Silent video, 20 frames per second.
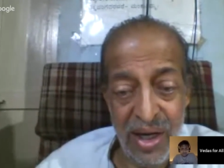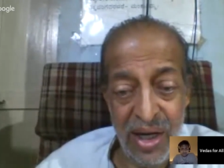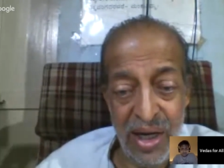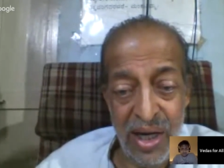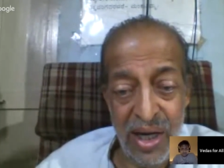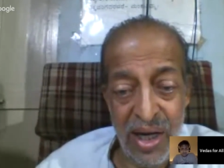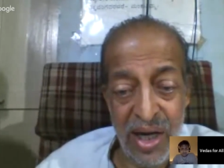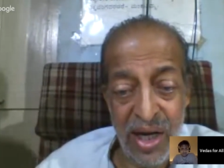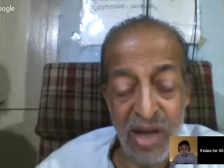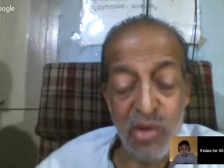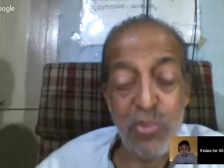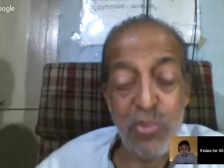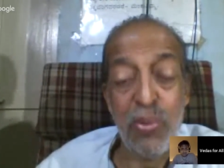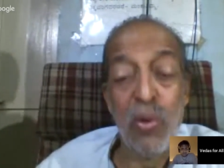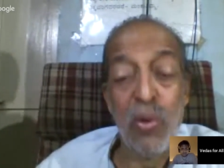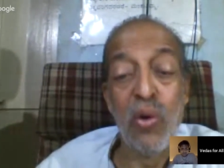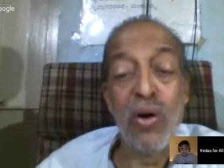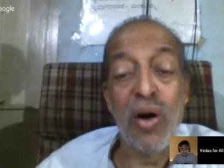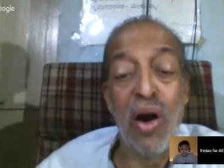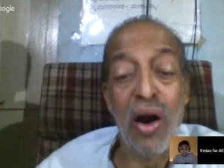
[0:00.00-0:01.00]
it is
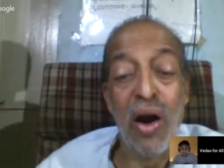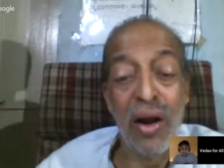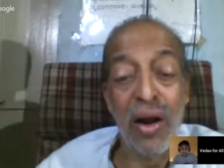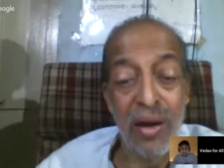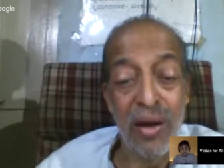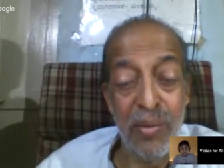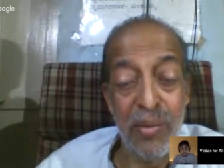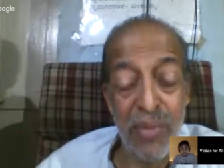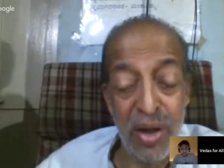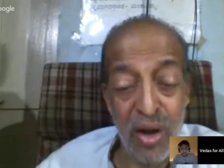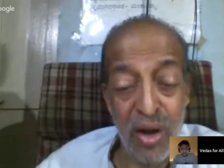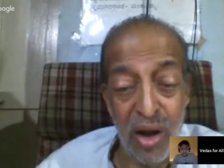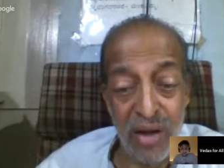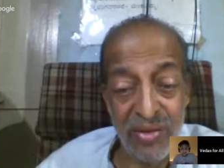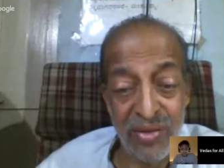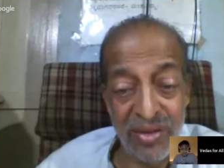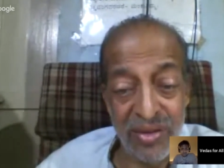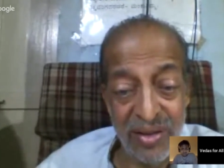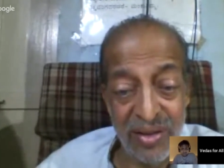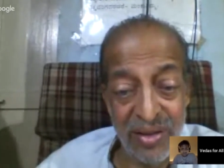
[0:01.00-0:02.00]
proved wrong
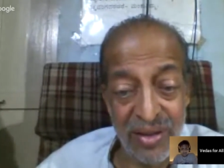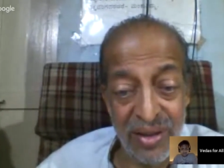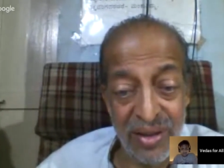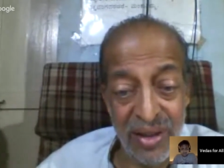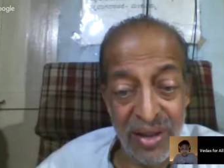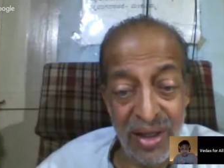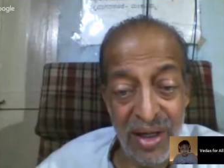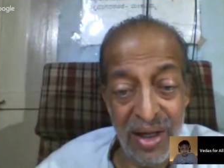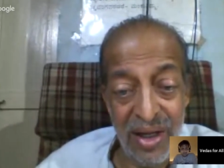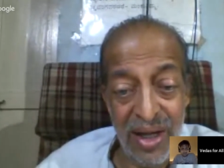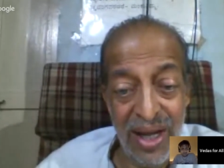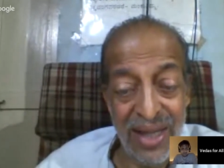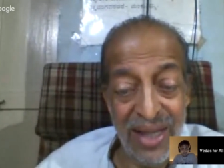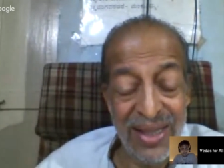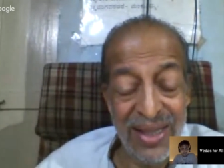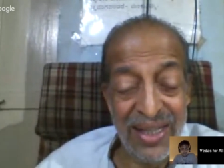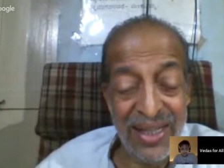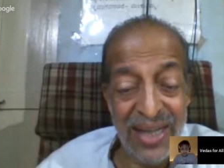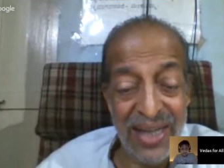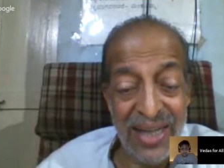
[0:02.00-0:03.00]
because
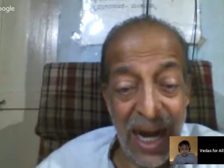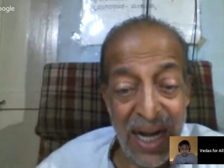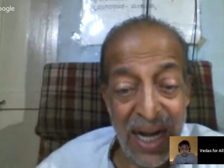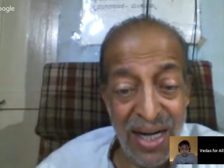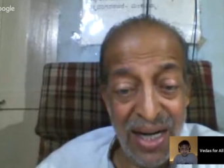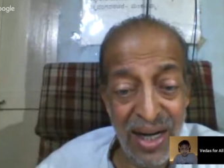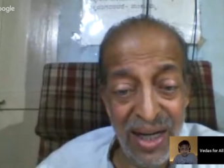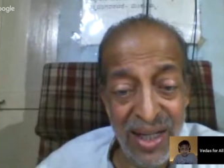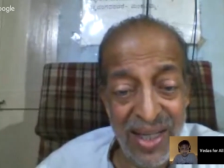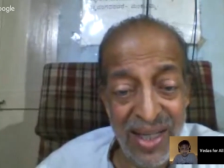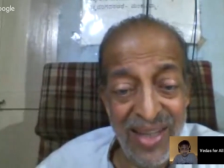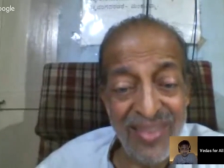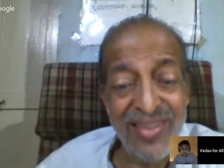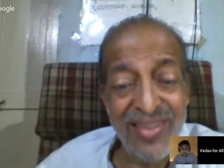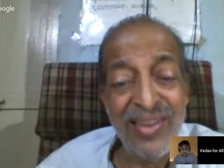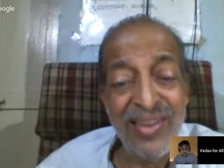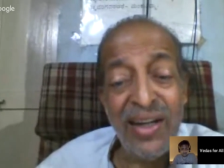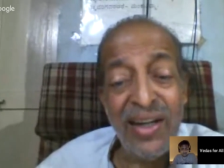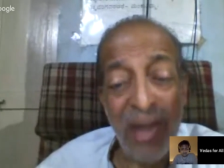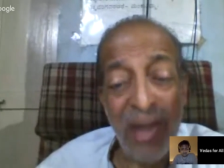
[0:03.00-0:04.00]
that idol is in
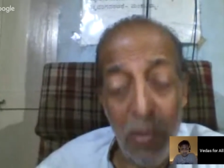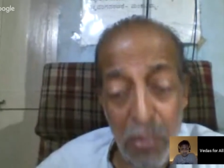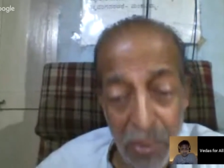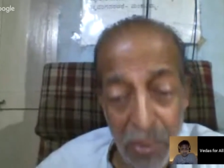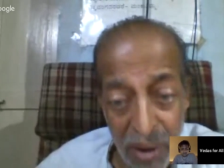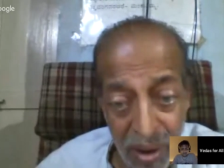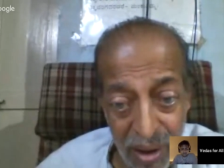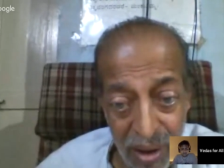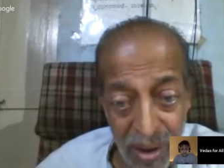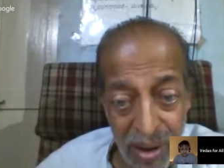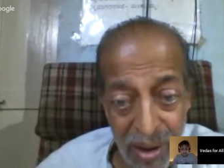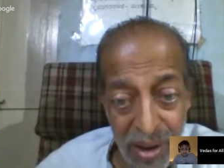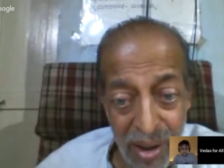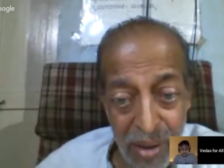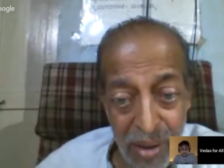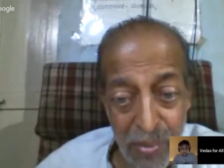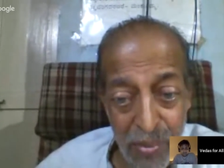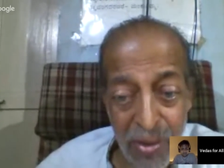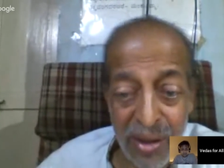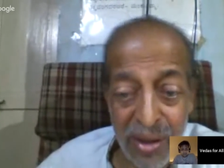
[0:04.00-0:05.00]
the temple,
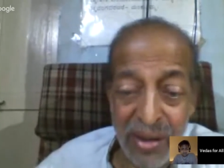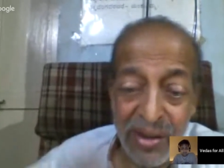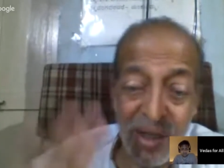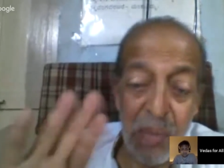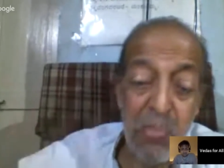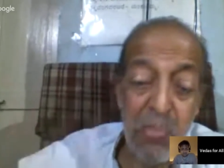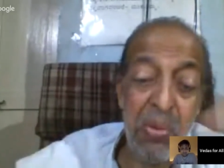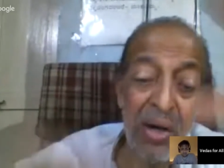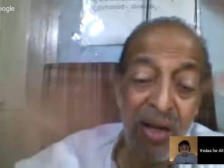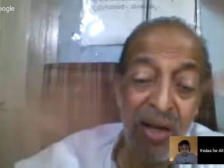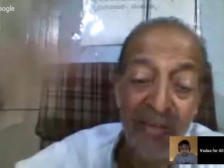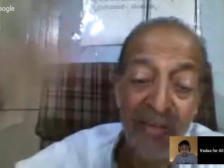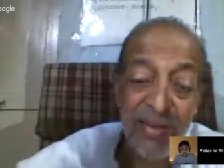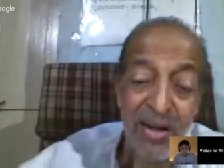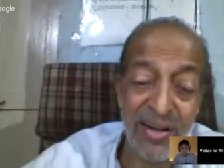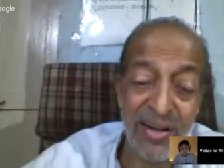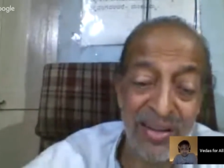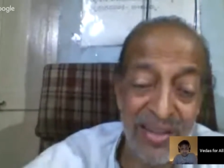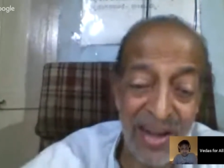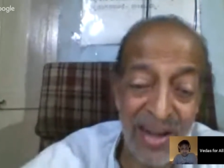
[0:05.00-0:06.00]
but the temple is
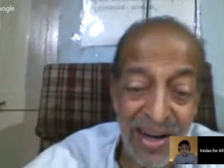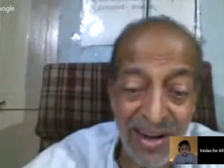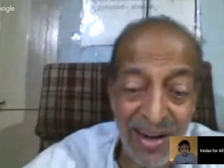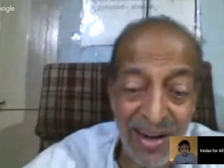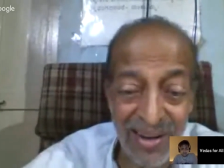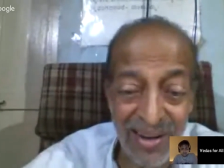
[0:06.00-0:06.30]
not in the idol.